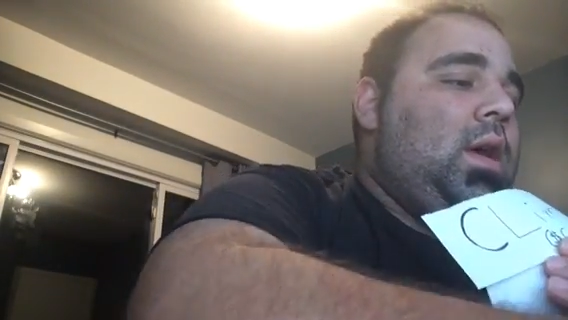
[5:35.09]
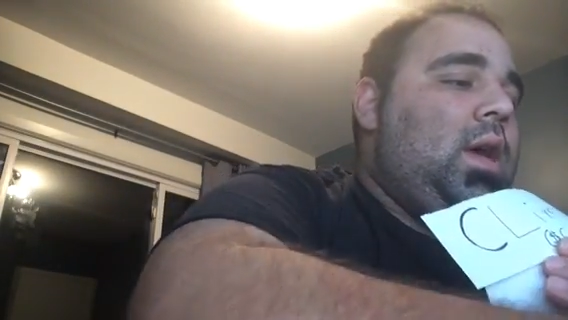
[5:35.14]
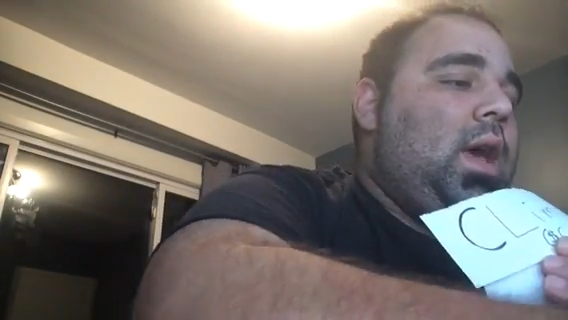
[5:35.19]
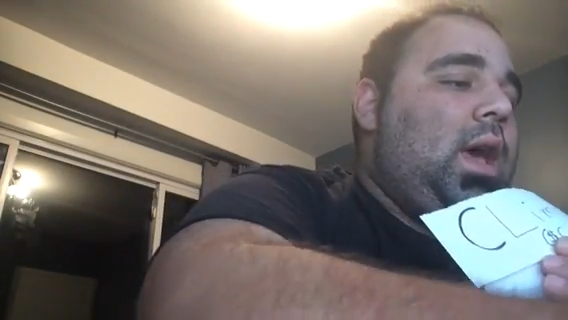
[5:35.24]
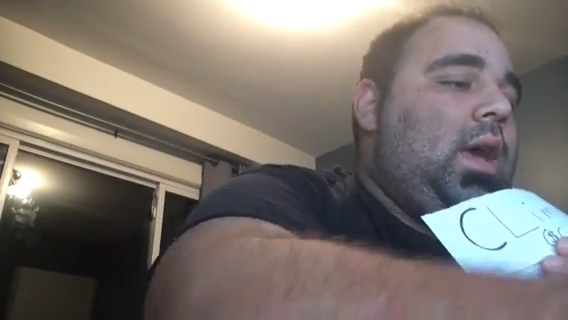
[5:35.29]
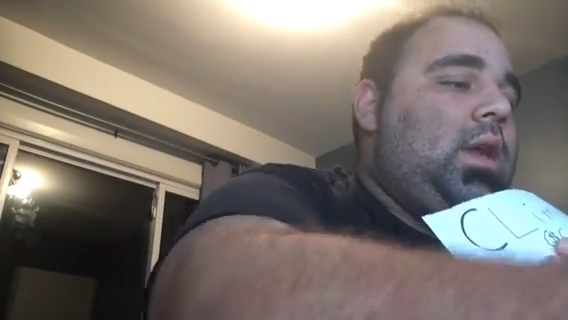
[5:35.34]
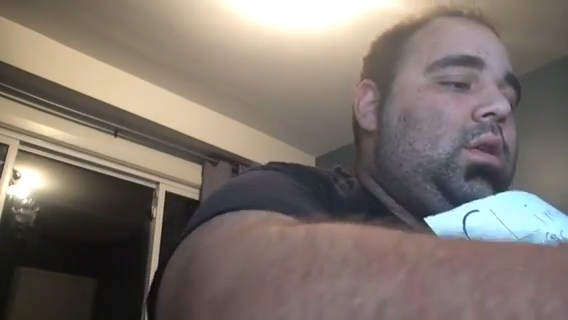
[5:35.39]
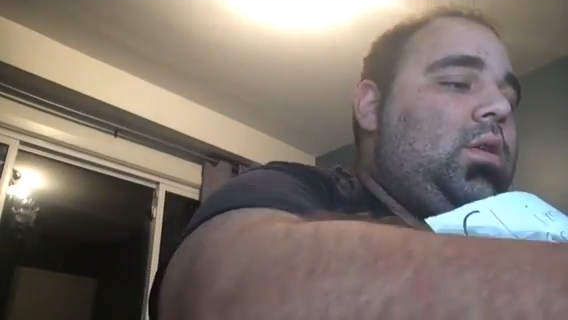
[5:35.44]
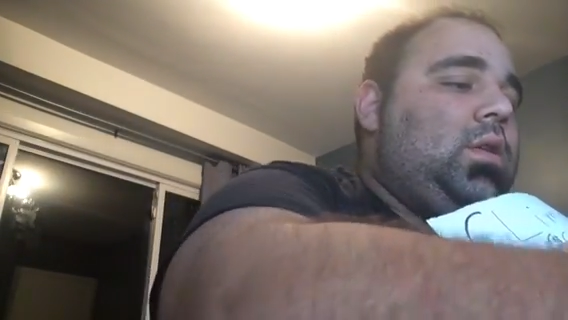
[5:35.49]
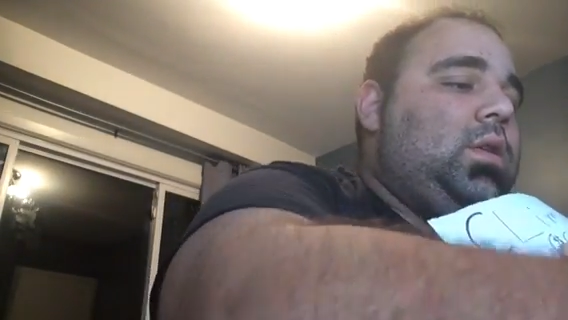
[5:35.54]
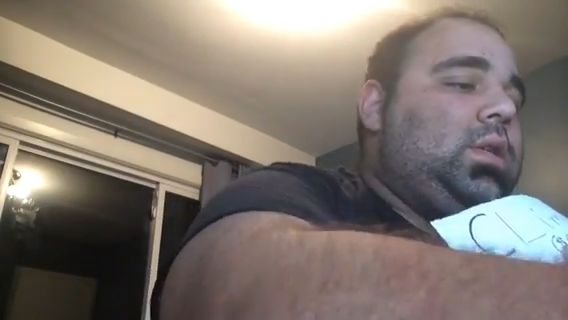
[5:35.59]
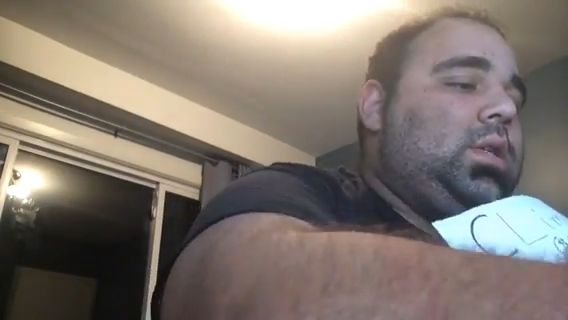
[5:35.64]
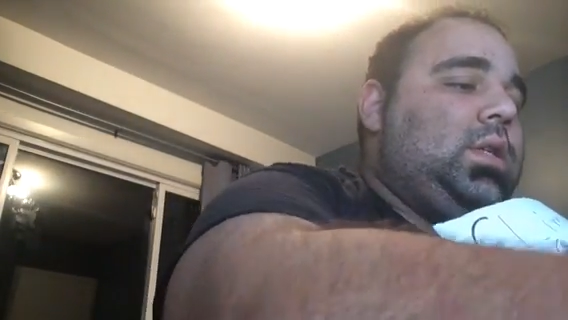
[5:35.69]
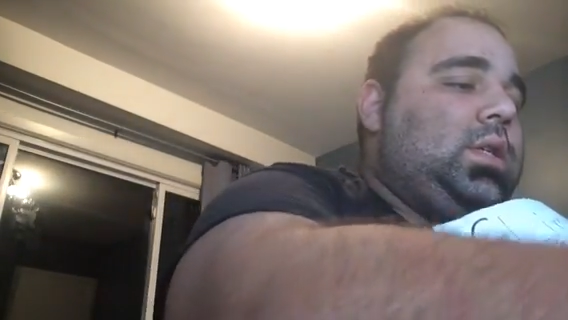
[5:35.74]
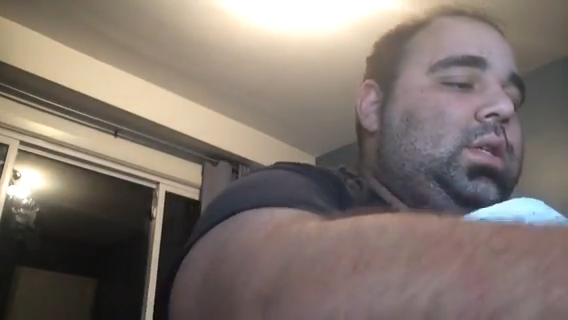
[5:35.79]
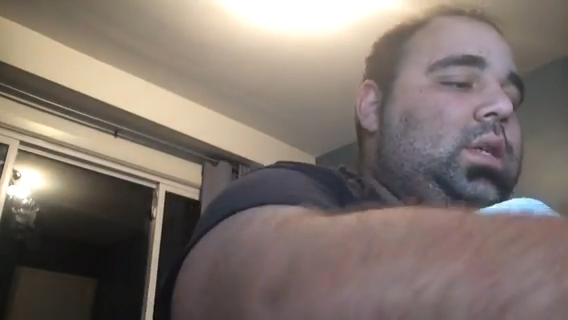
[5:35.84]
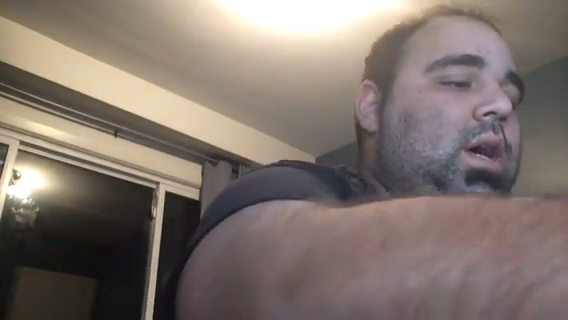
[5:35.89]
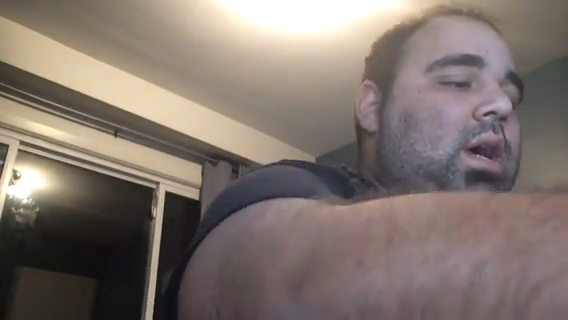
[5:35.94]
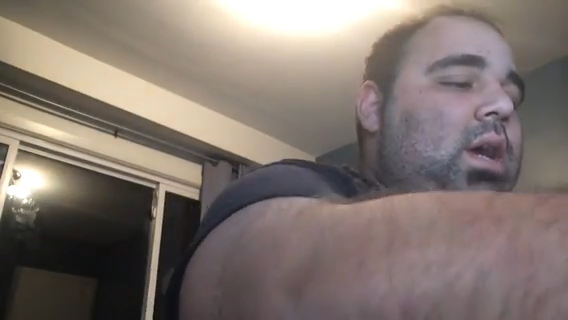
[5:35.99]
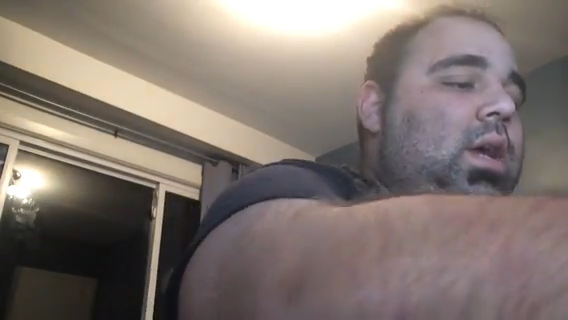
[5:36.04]
and our
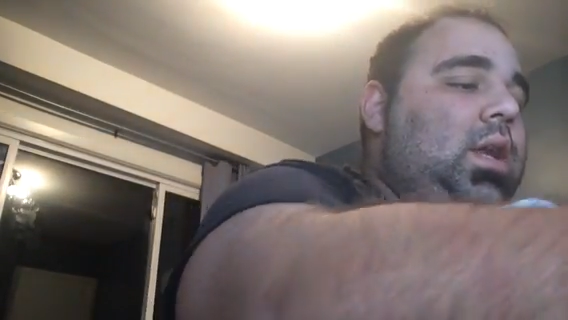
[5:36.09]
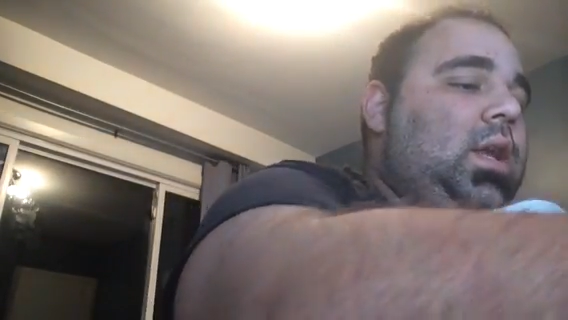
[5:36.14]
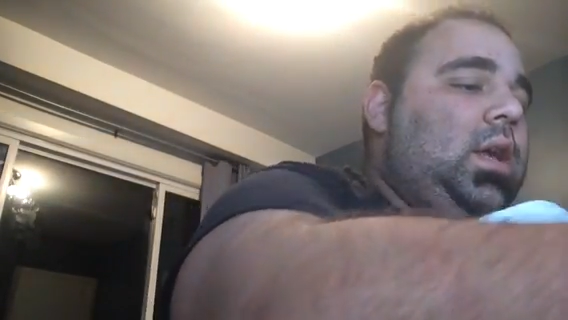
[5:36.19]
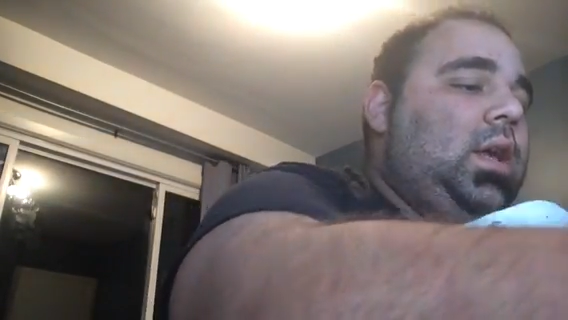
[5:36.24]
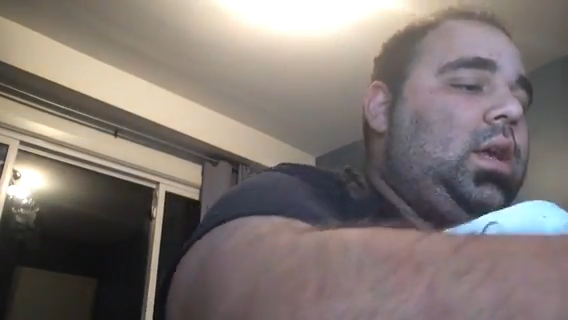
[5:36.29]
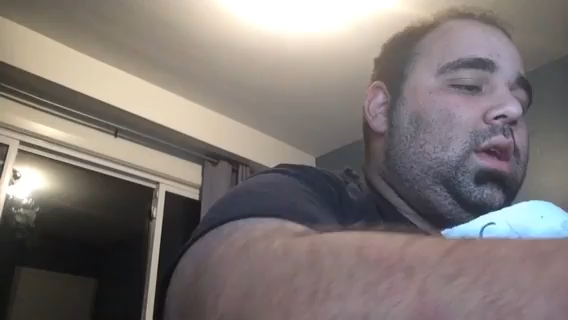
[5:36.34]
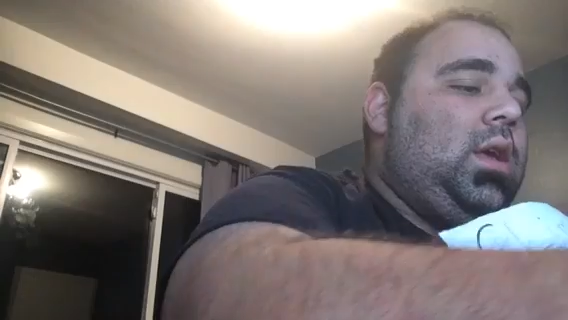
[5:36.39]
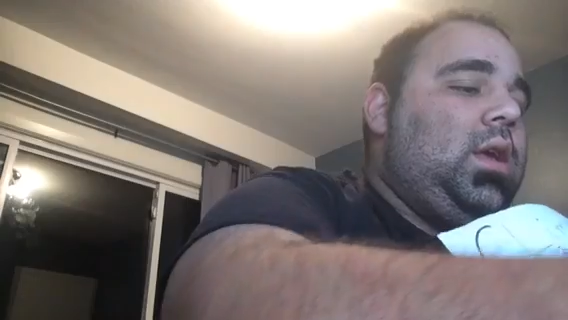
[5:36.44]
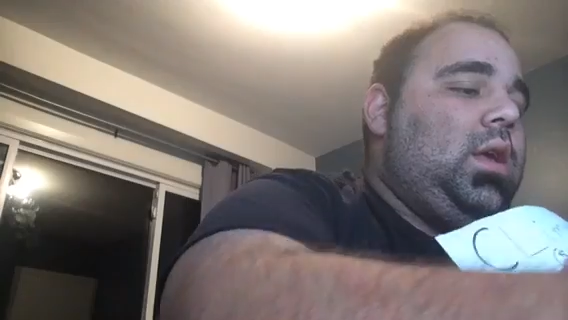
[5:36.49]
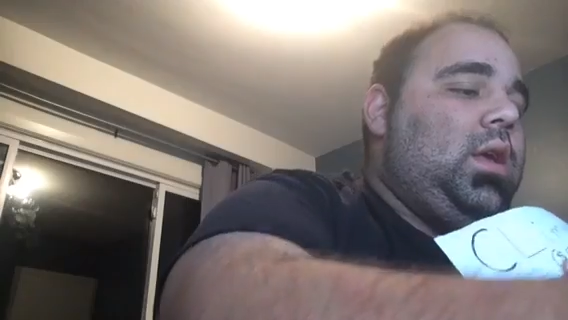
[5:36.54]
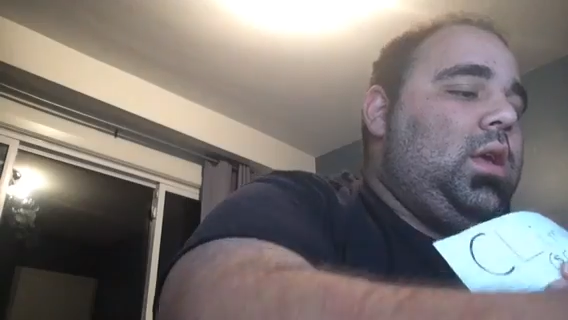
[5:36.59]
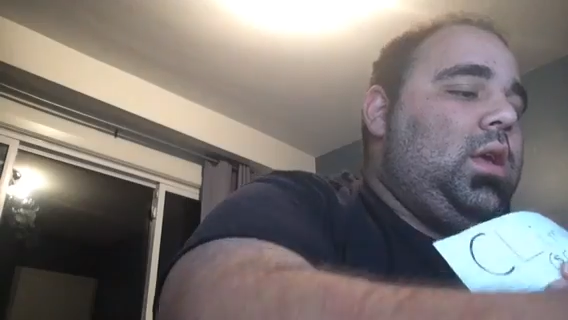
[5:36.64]
society?